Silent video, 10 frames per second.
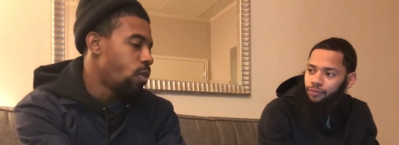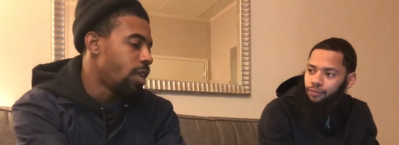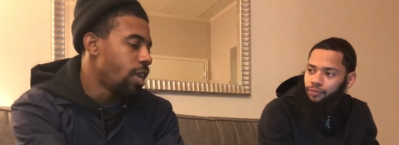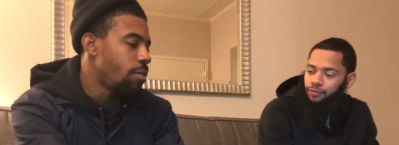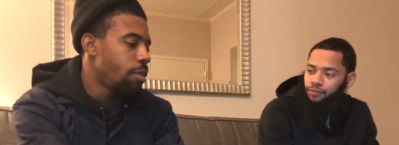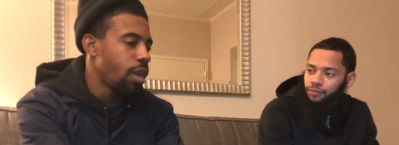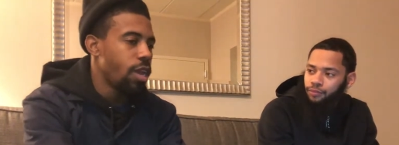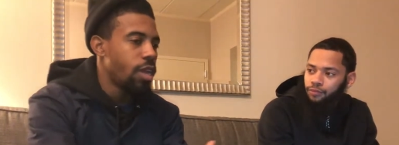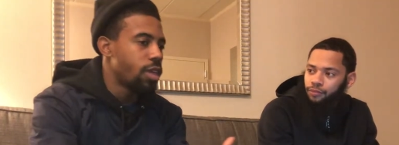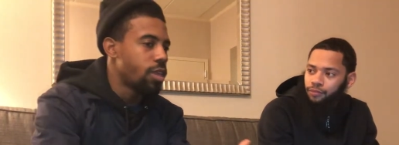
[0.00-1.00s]
Speaker 1: Lean
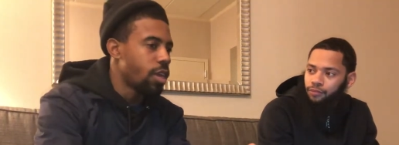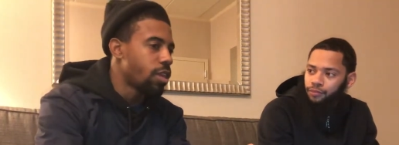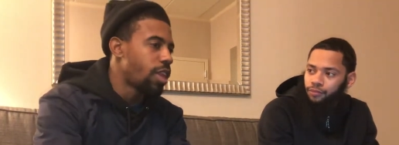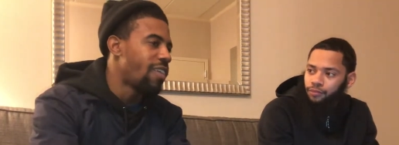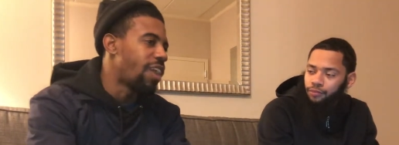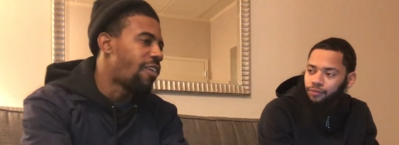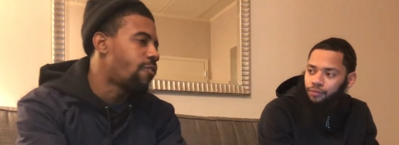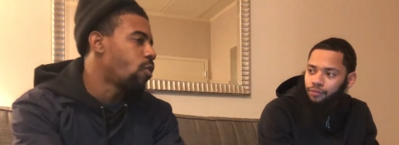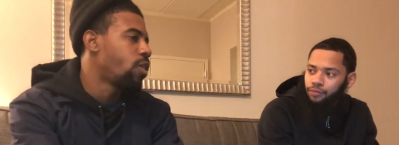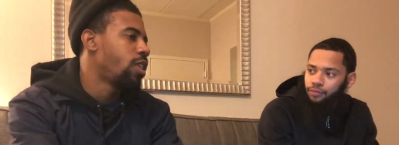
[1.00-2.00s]
Bean and Young Savage, I
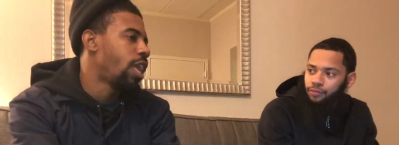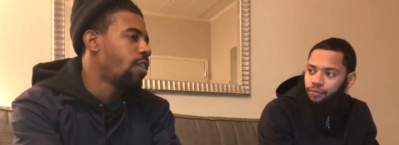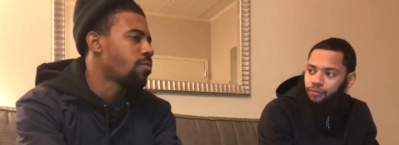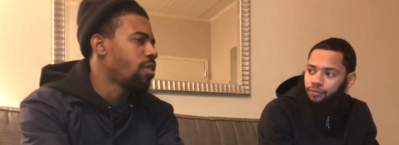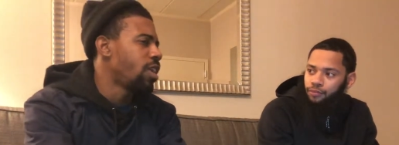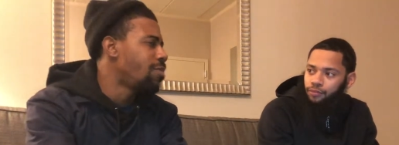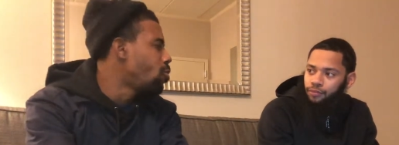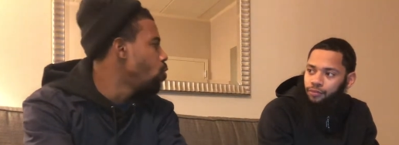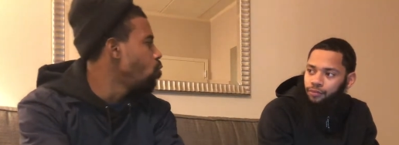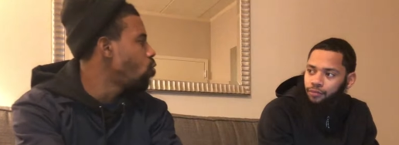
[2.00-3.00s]
fuck with their talent from seeing them
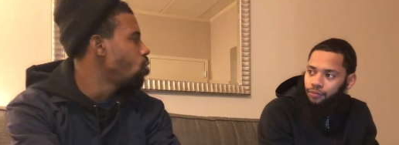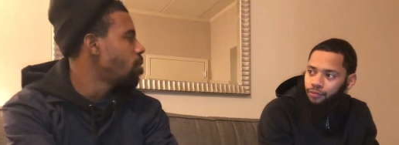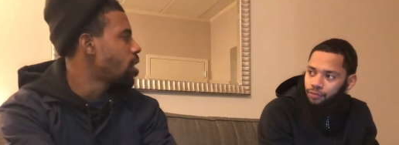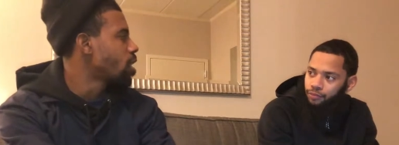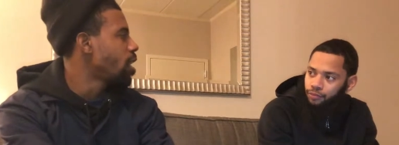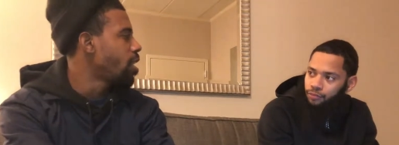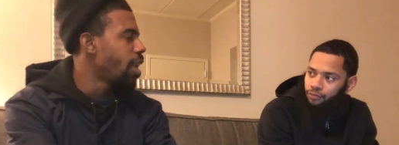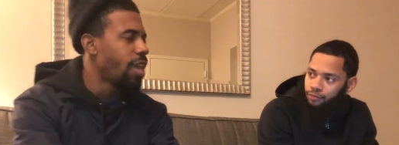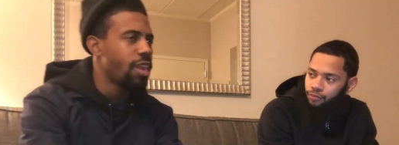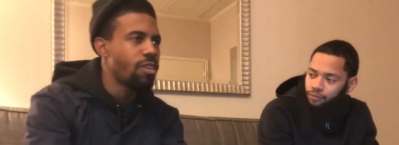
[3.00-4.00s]
on YouTube and shit like
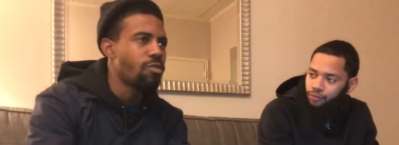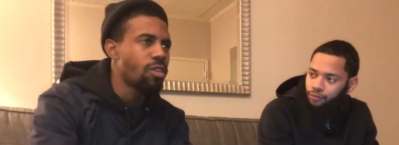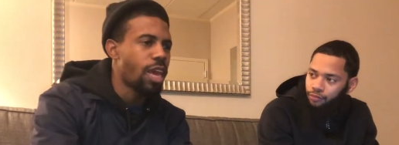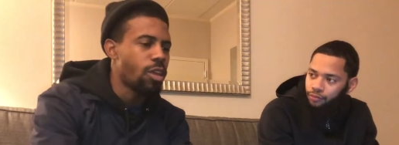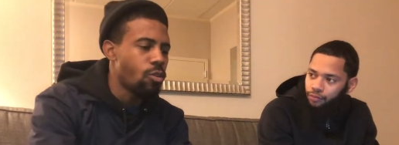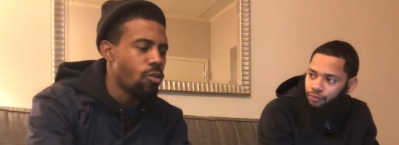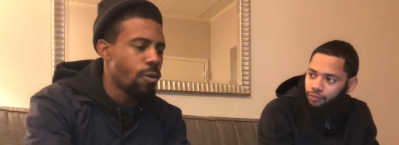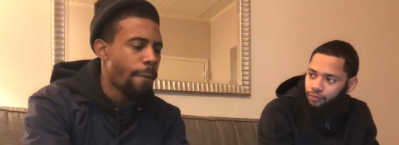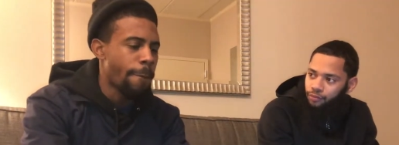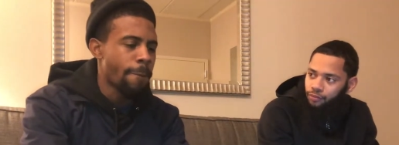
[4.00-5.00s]
that, and then was just like, yo,
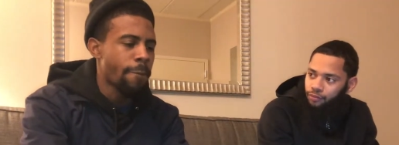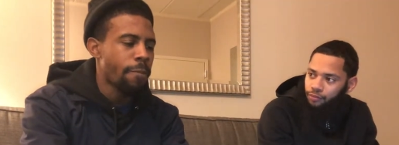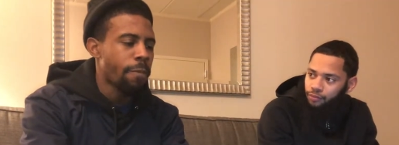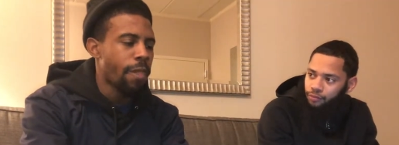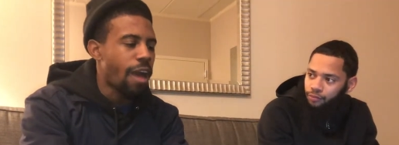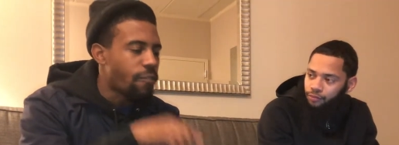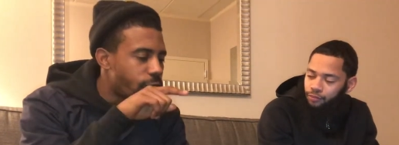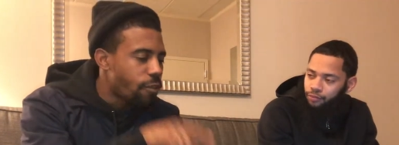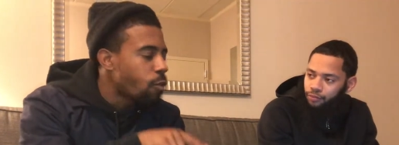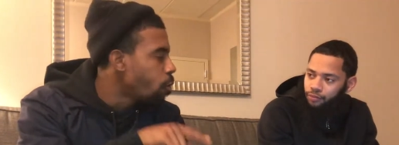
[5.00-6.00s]

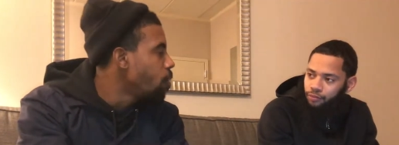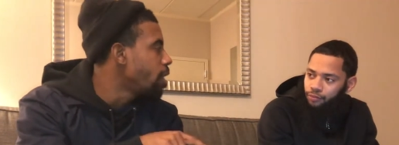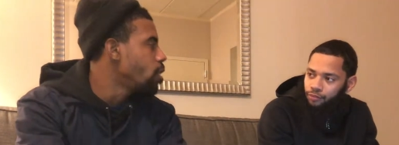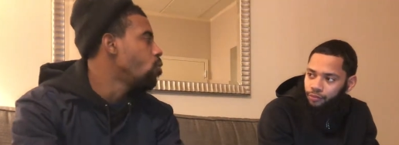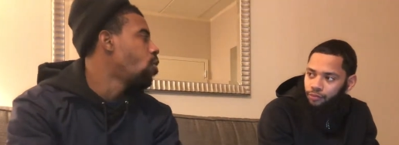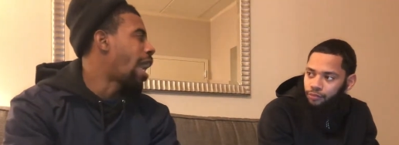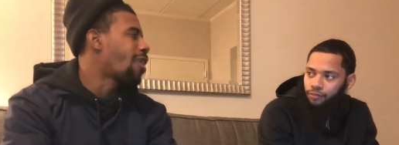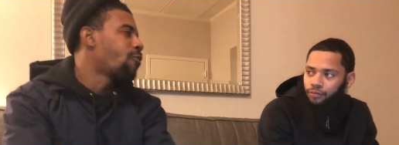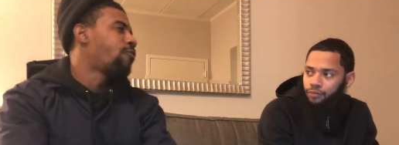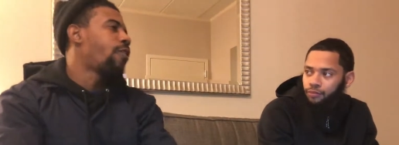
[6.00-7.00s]
fuck with what they doing. I
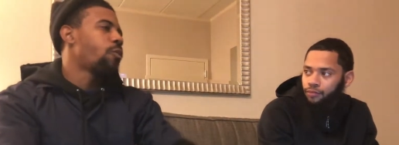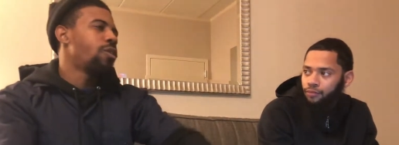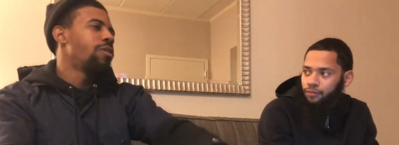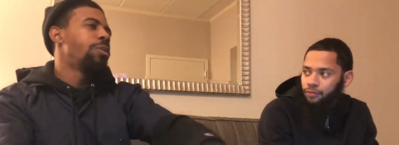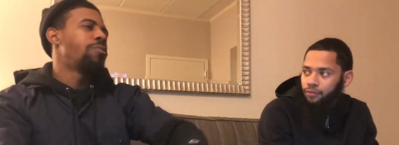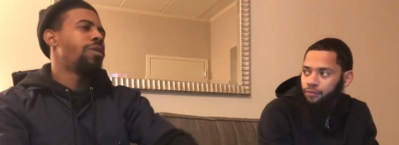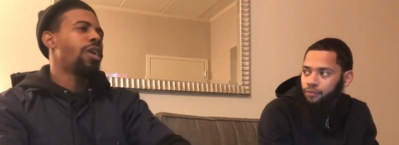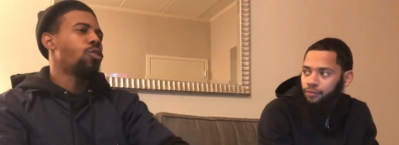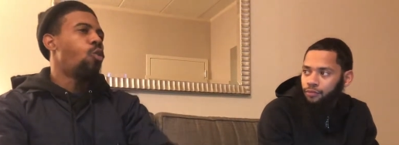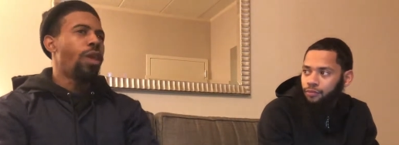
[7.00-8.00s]
don't fuck with them just
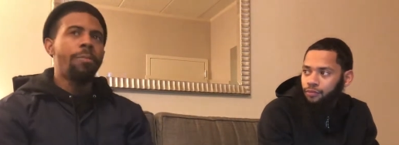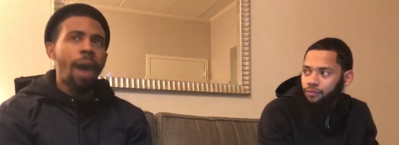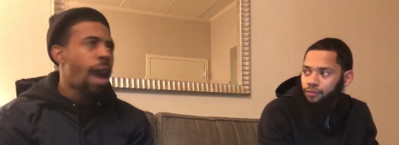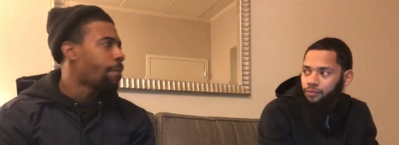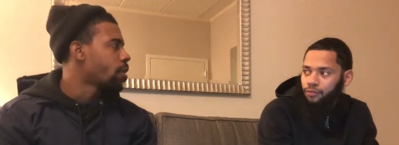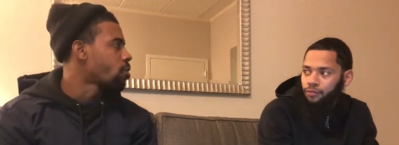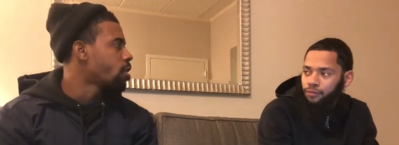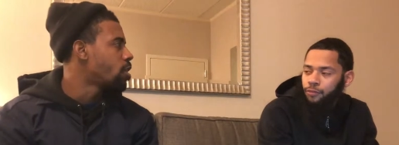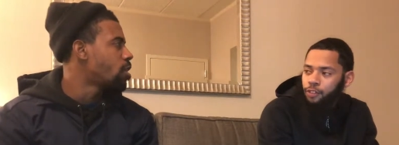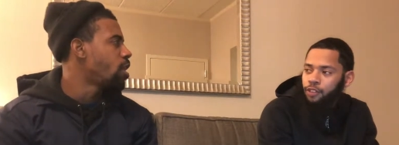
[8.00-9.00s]
because oh they popular
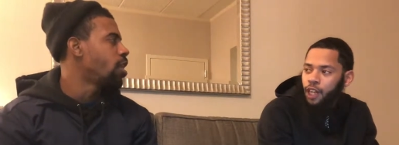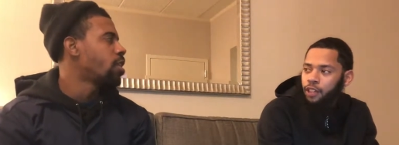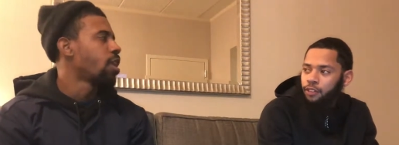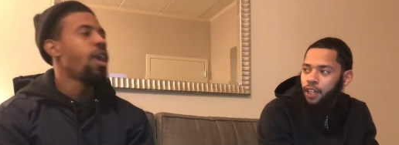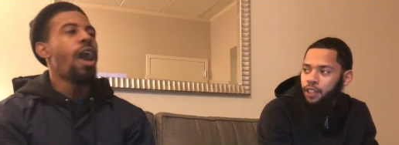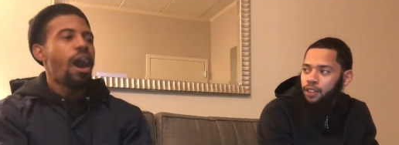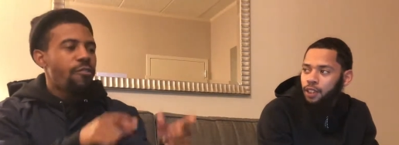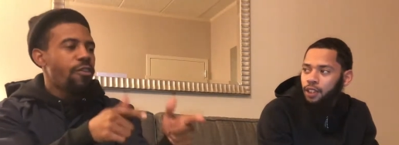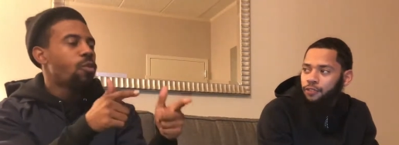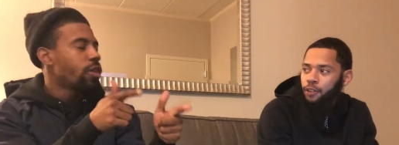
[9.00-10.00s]
in the city. Right, right. I
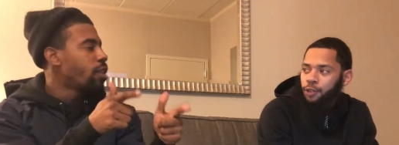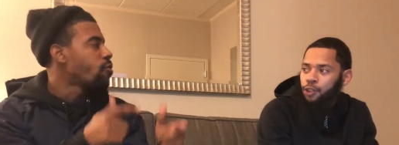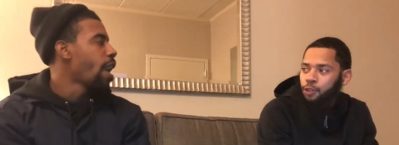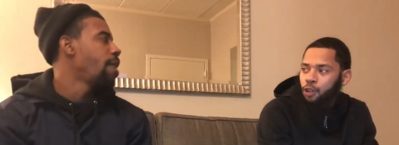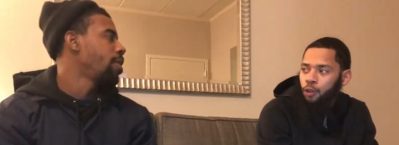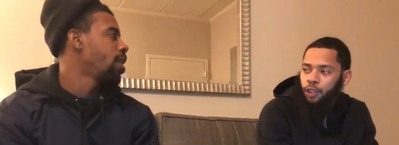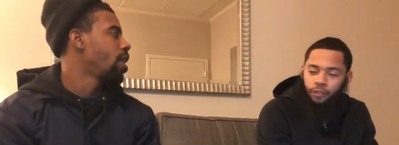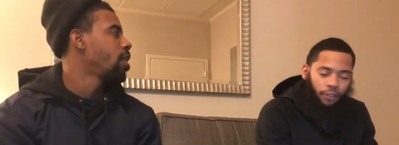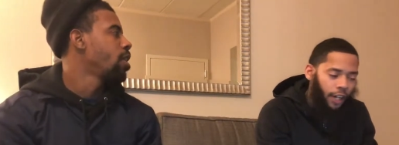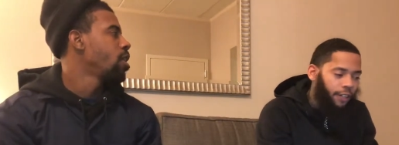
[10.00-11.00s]
fuck, I fuck with they rapping.
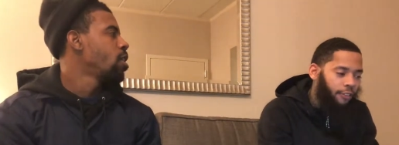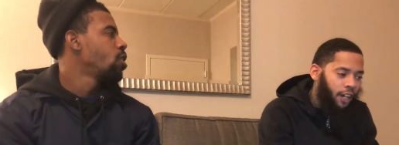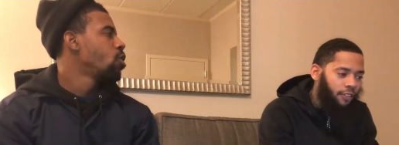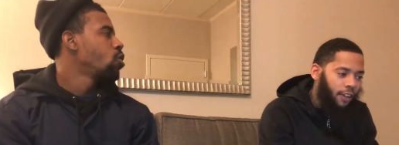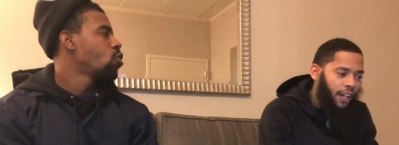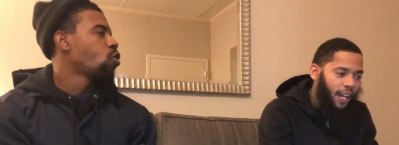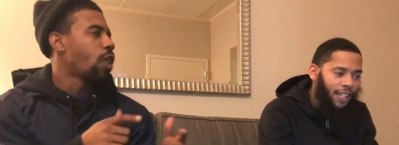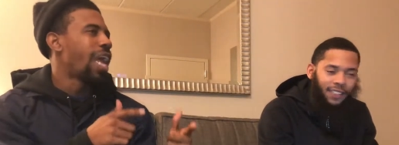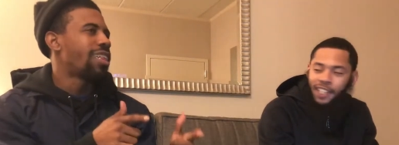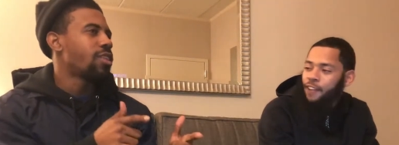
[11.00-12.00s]
Like, right, right, right. So
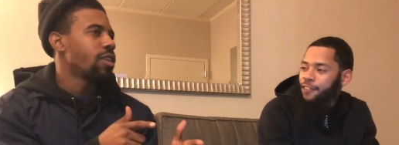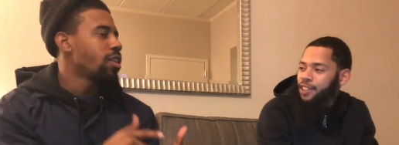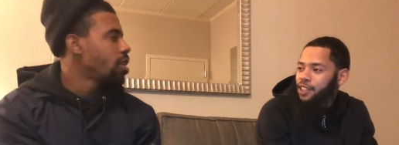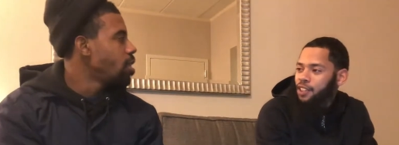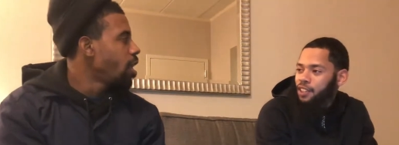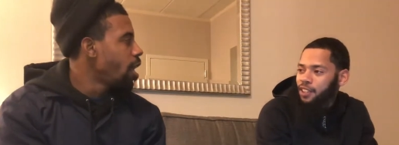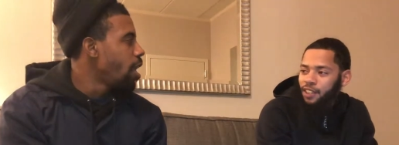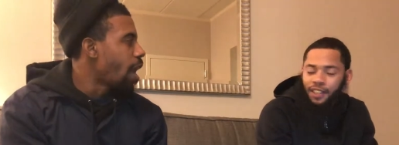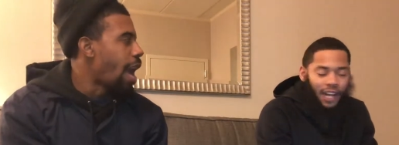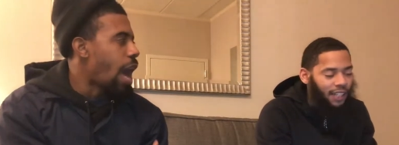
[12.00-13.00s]
I, I see your vision.
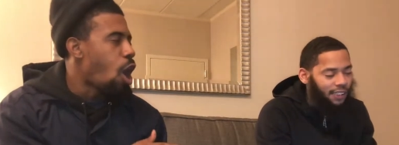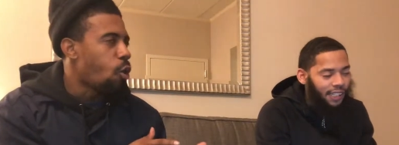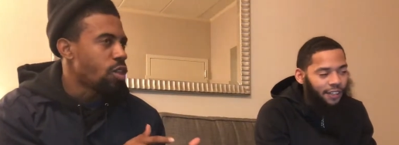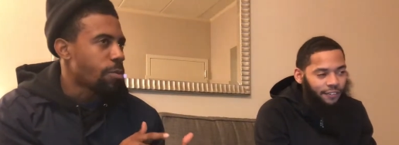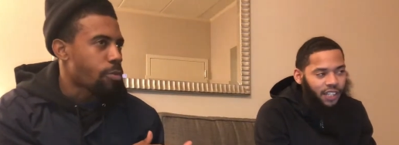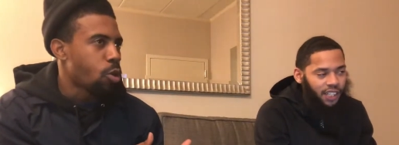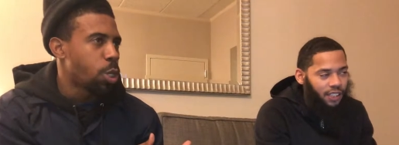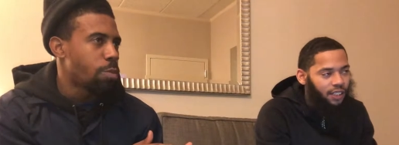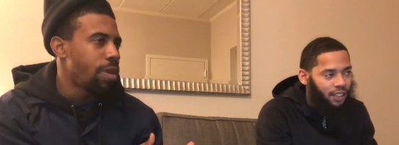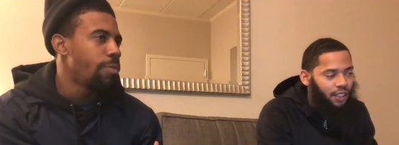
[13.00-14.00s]
Yeah, I, I always
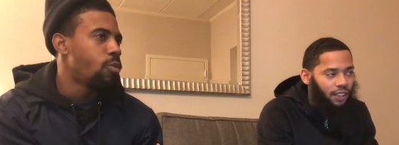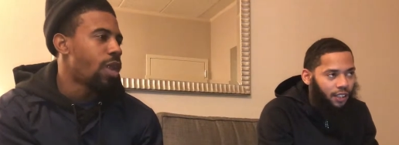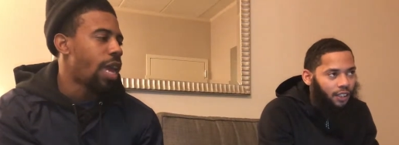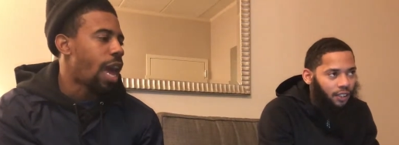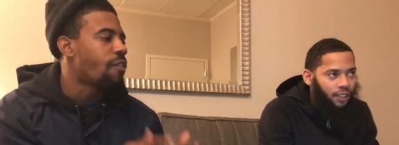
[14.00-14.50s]
approach people like